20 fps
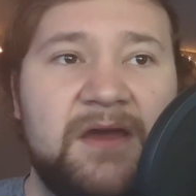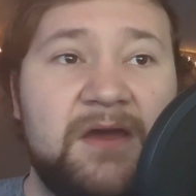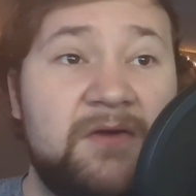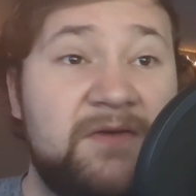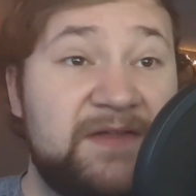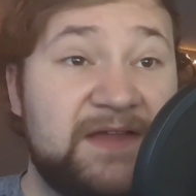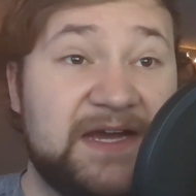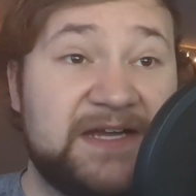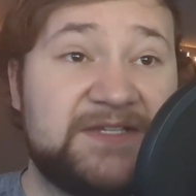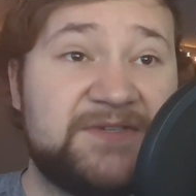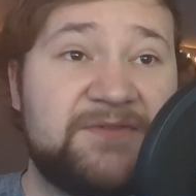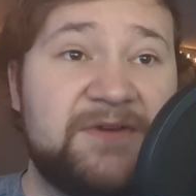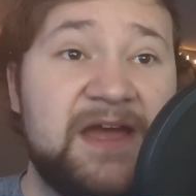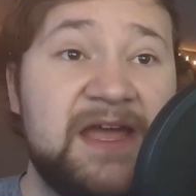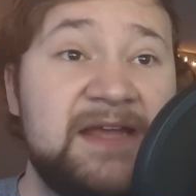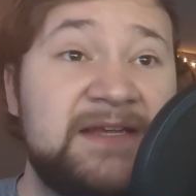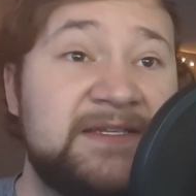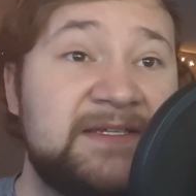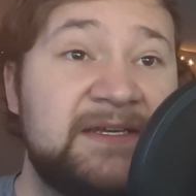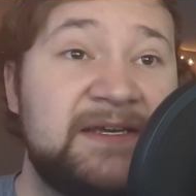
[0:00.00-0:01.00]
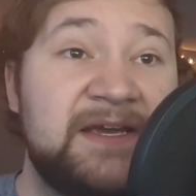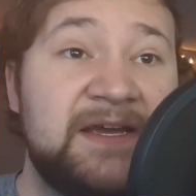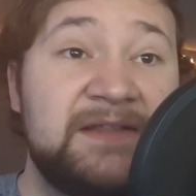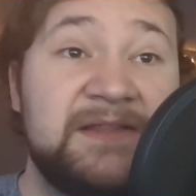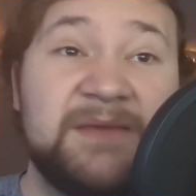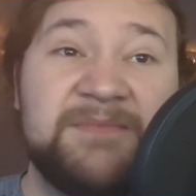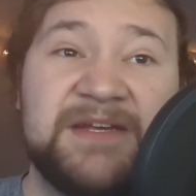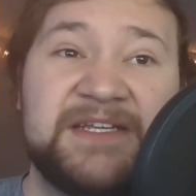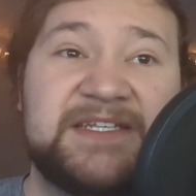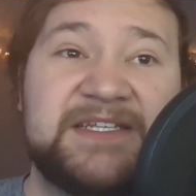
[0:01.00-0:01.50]
"Well, that's right,
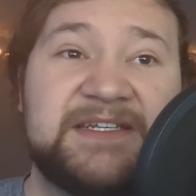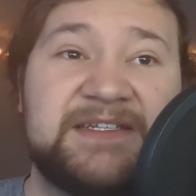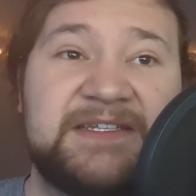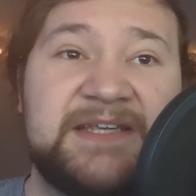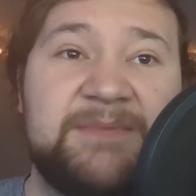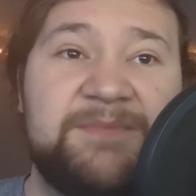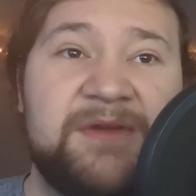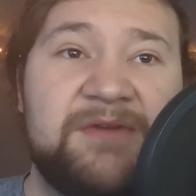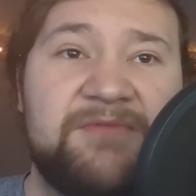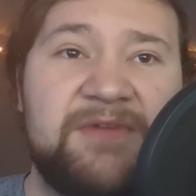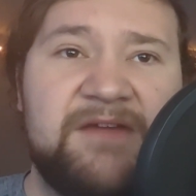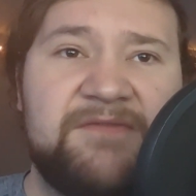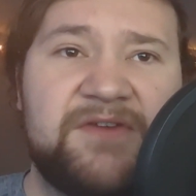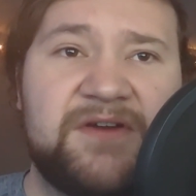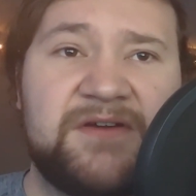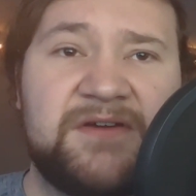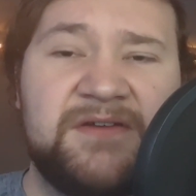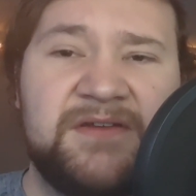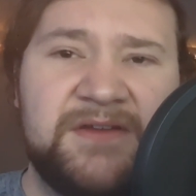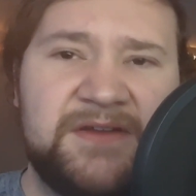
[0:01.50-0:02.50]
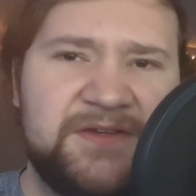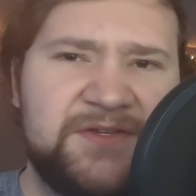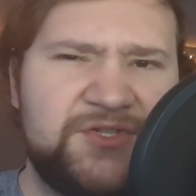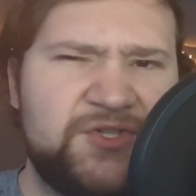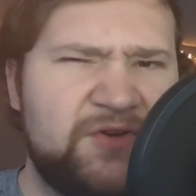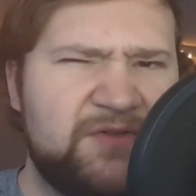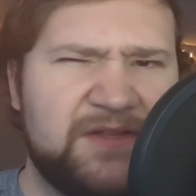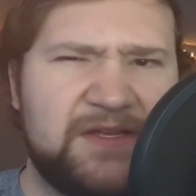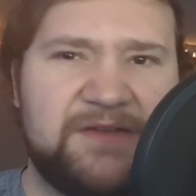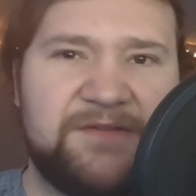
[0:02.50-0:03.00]
the Mississippi River.
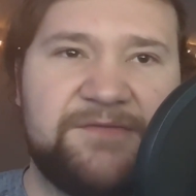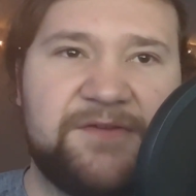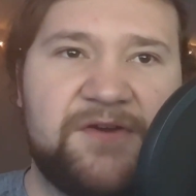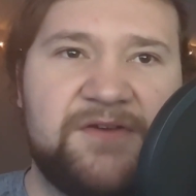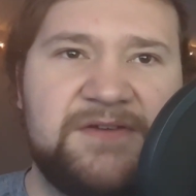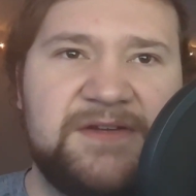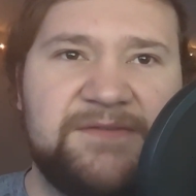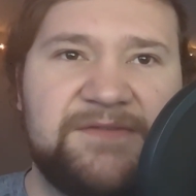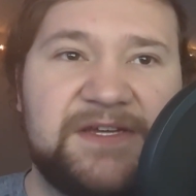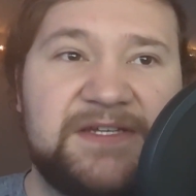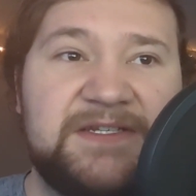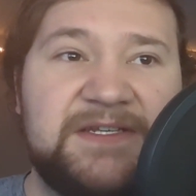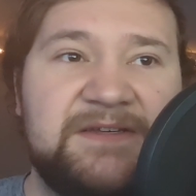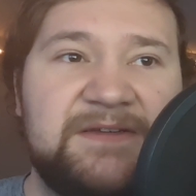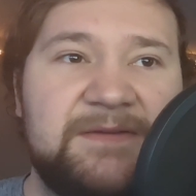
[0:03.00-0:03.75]
Surely you've heard of it."